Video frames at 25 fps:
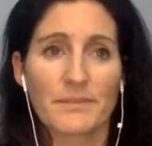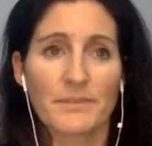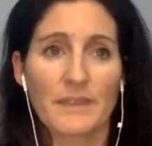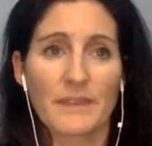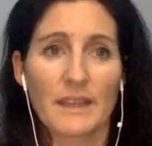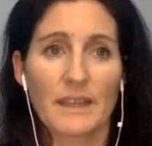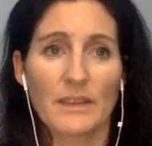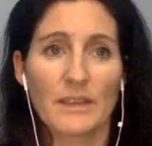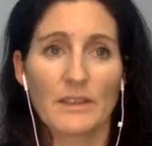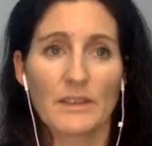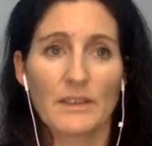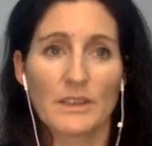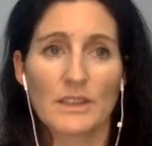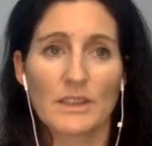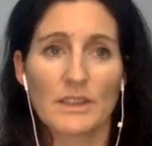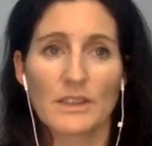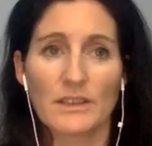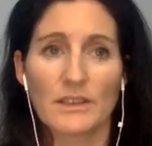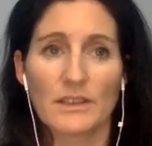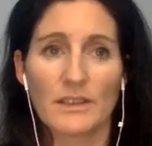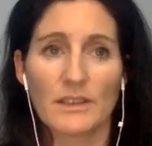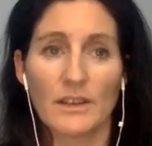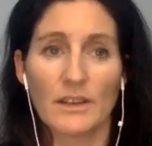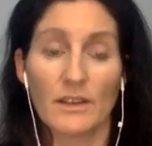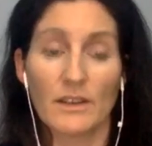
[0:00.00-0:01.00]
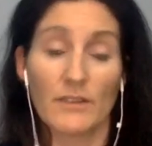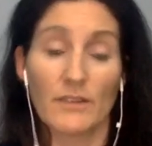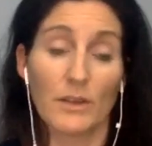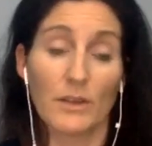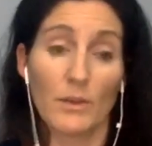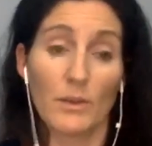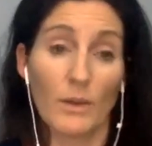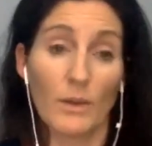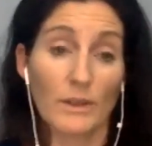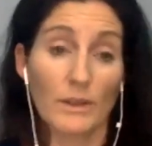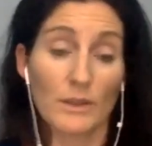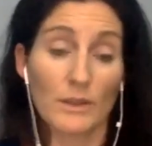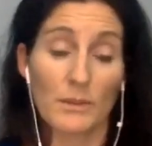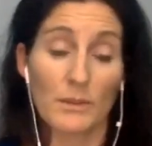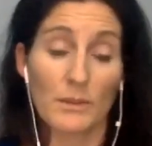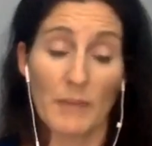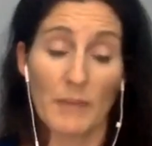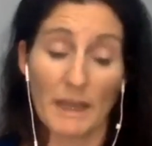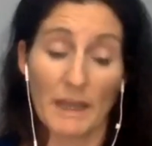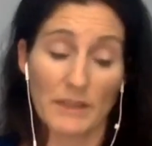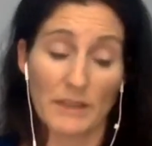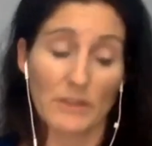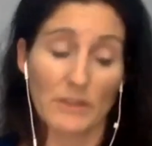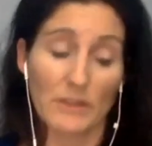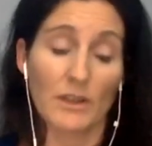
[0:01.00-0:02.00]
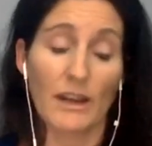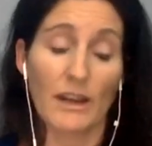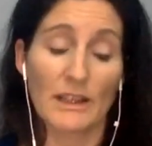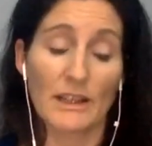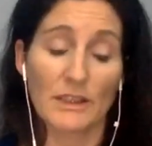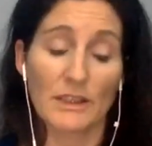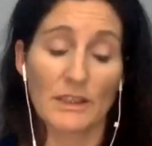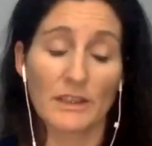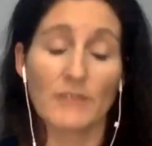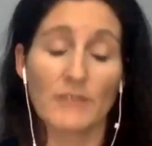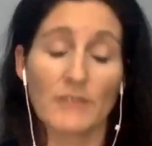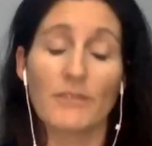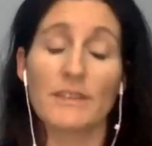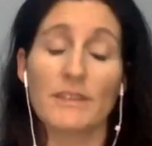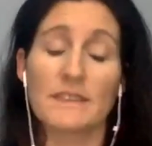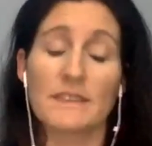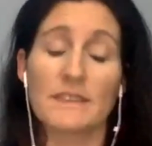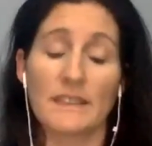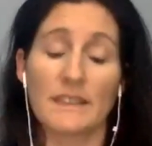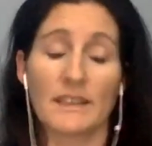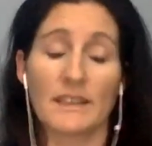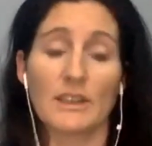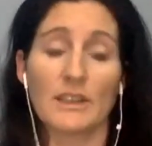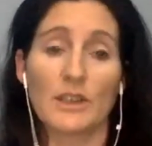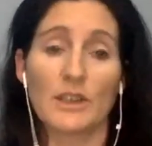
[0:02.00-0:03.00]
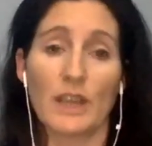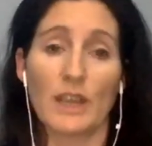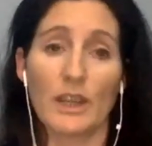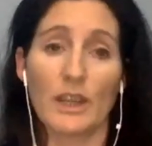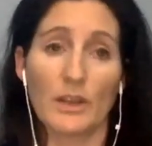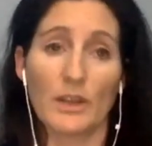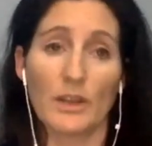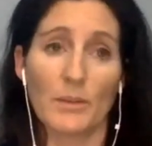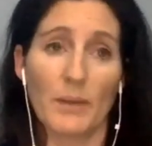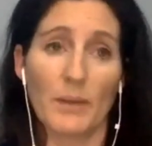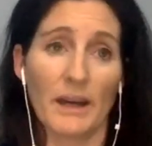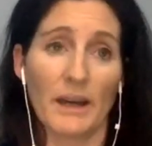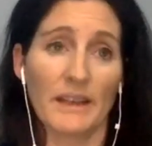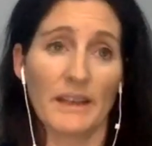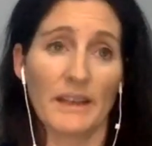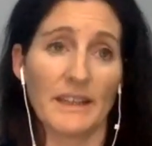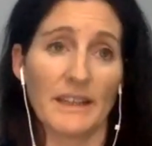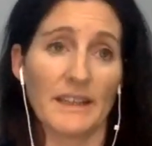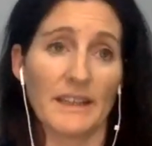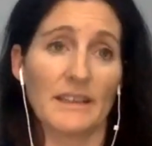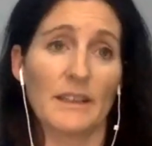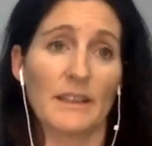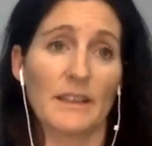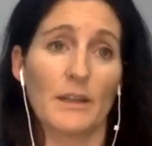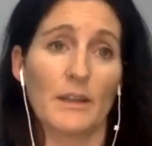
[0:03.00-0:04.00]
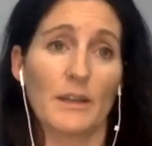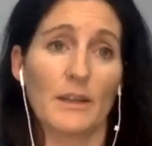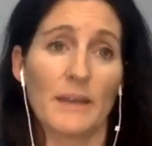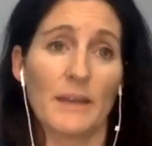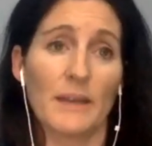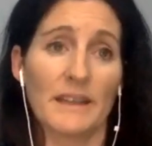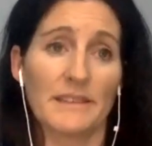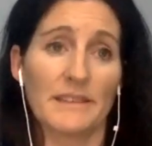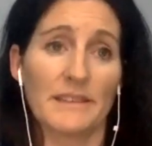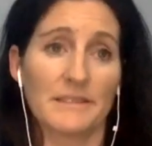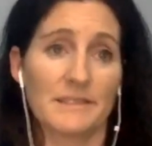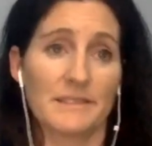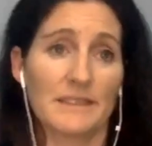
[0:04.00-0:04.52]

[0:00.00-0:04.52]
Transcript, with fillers: that you just you know if you want to imagine or actually physically shake your body a little bit